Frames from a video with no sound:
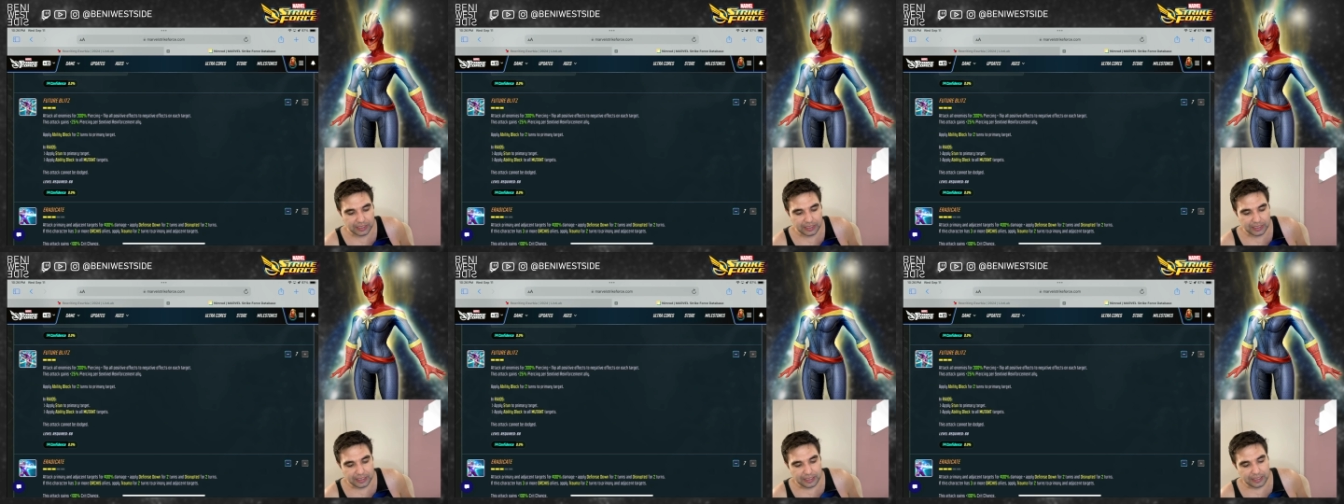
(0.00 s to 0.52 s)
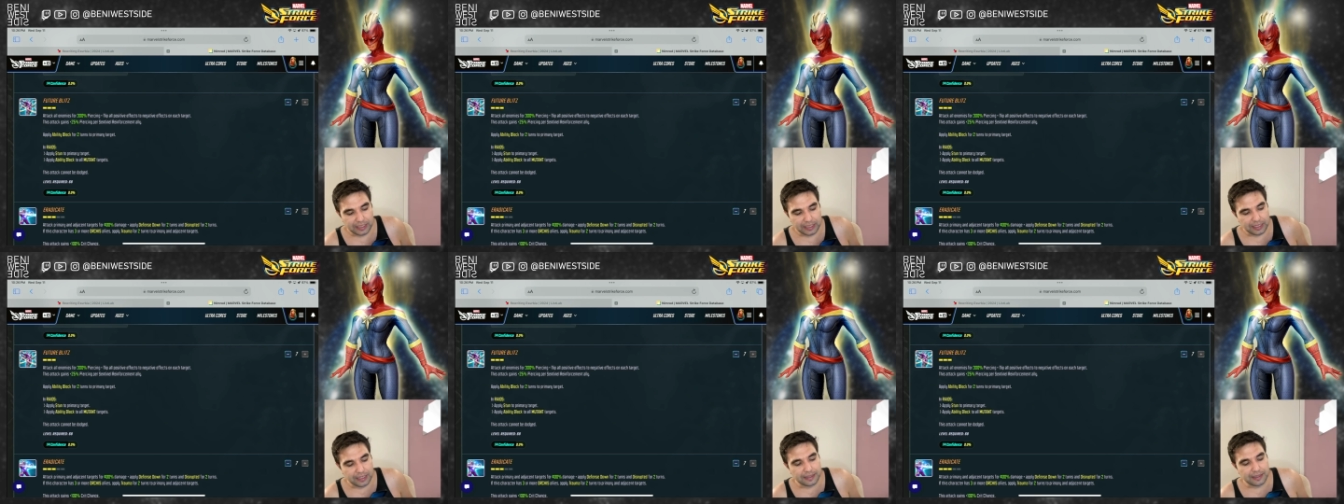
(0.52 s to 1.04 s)
they'll
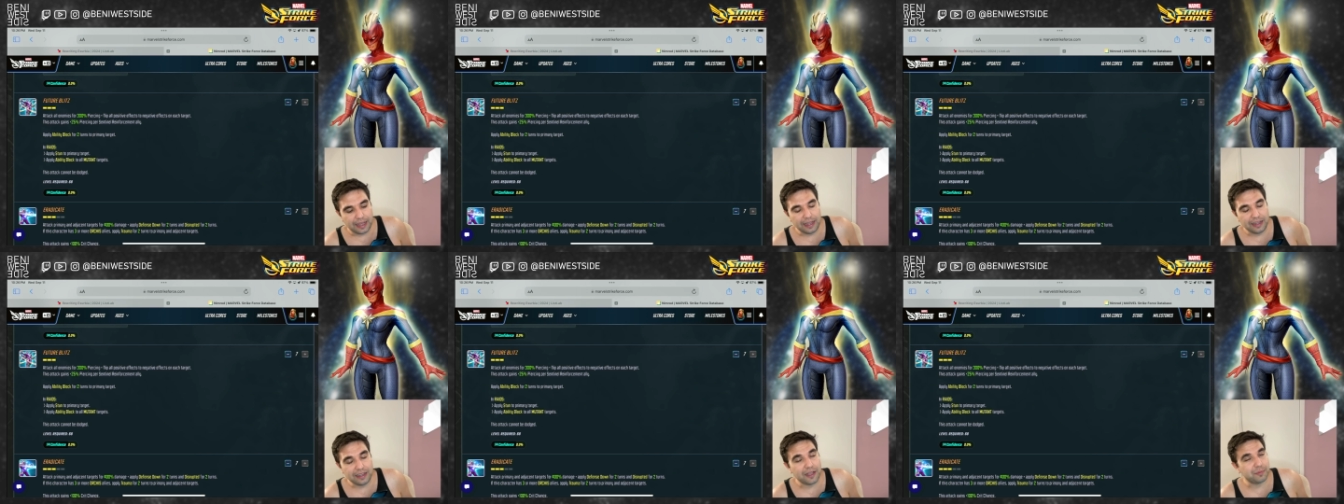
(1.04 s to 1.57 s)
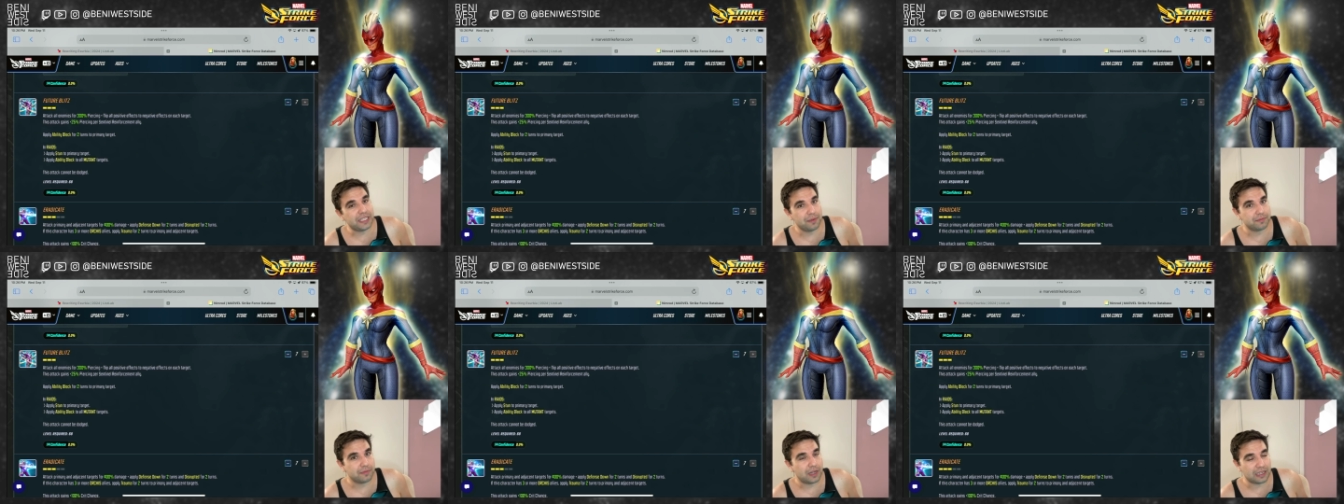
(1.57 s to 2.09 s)
help keep him
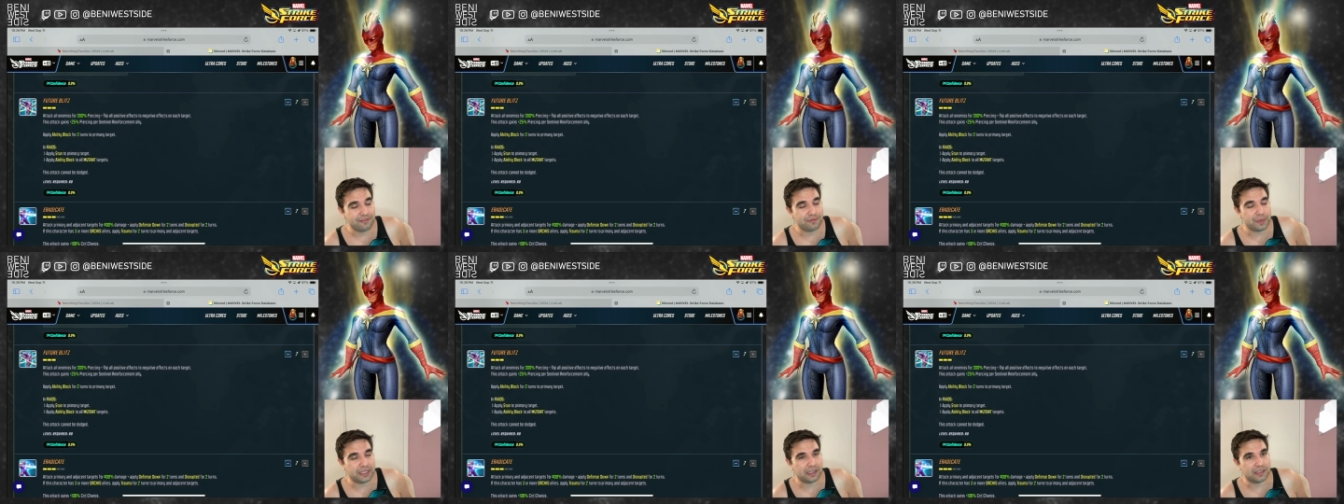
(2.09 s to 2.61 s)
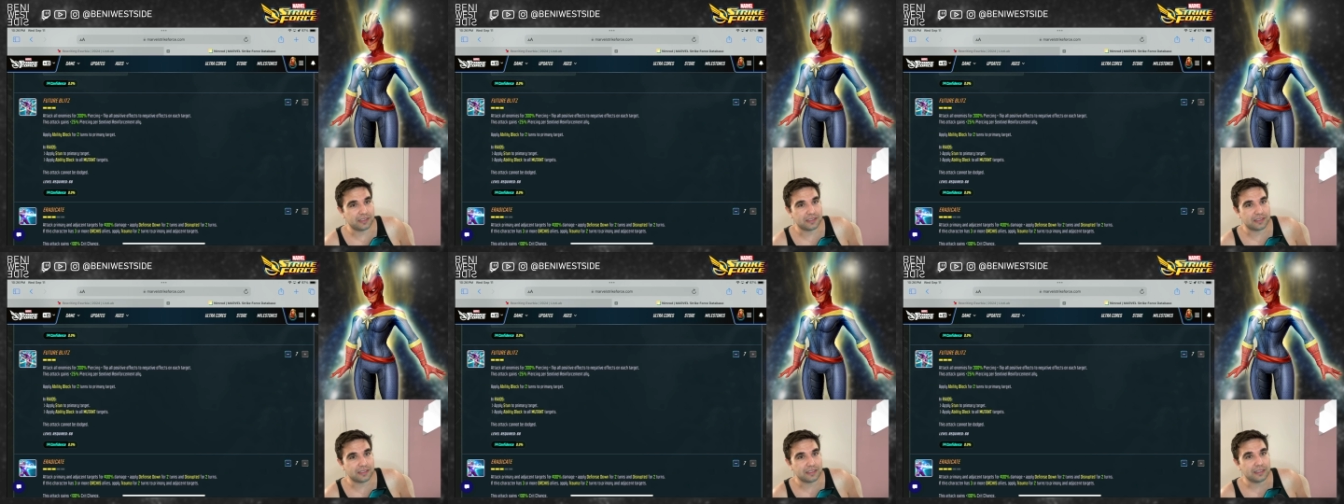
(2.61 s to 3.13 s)
alive
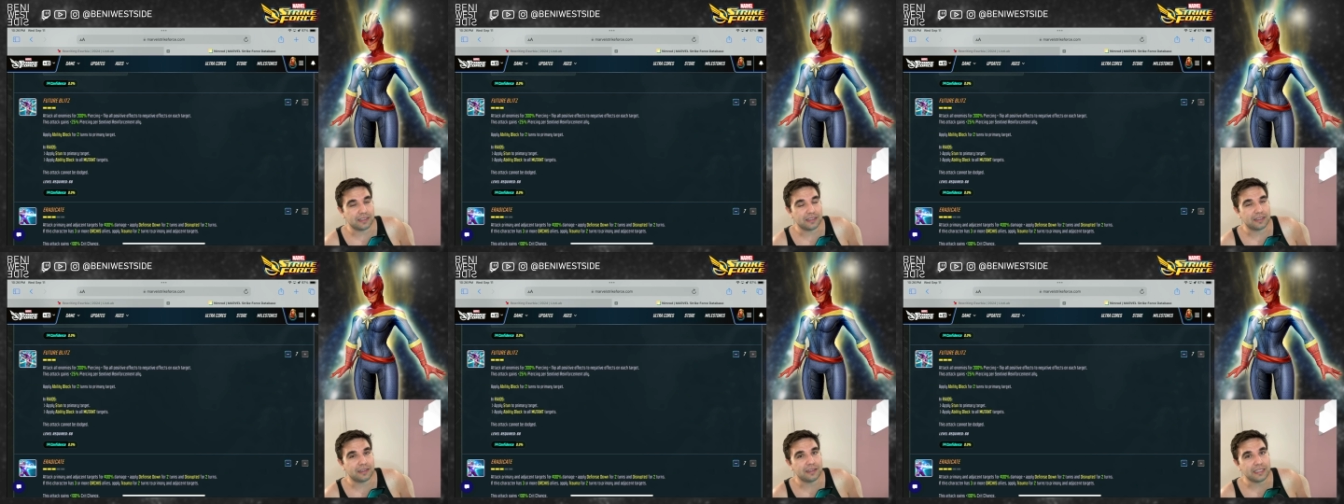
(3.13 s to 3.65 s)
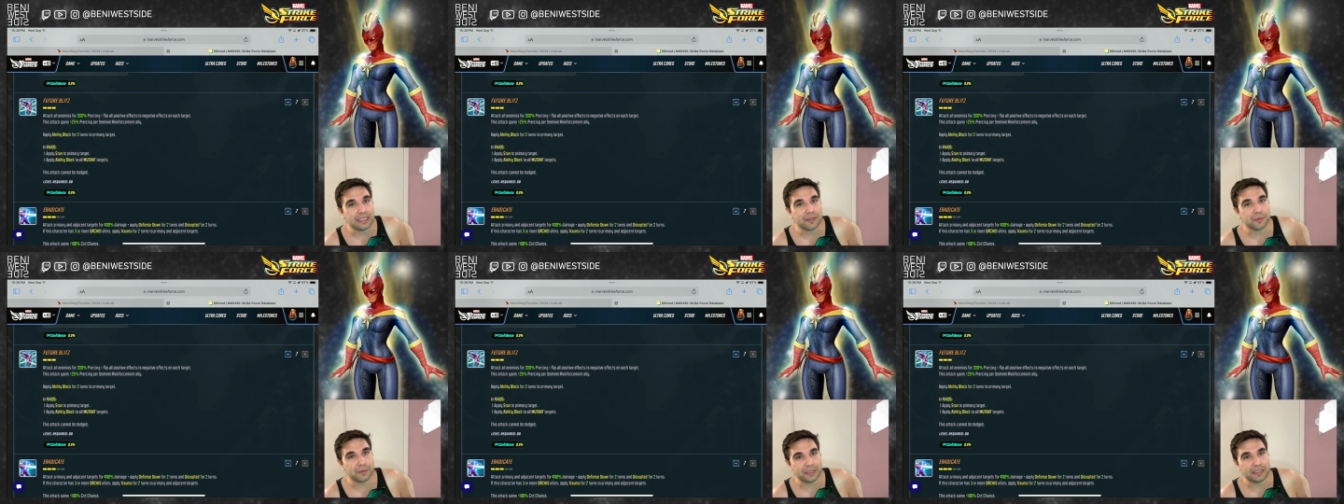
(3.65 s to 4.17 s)
because leader
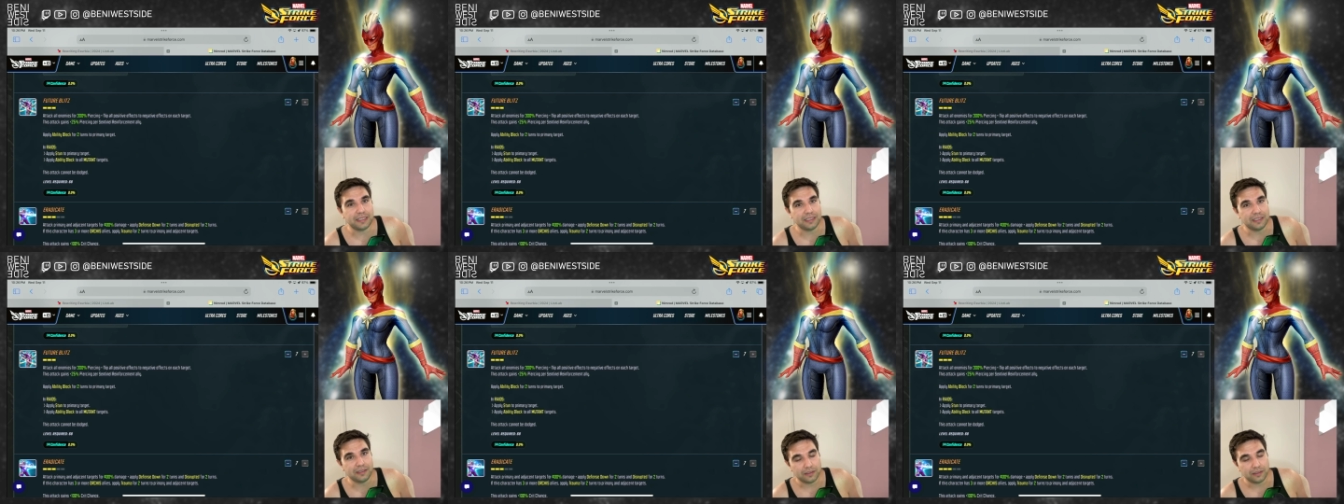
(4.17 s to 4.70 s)
will heal.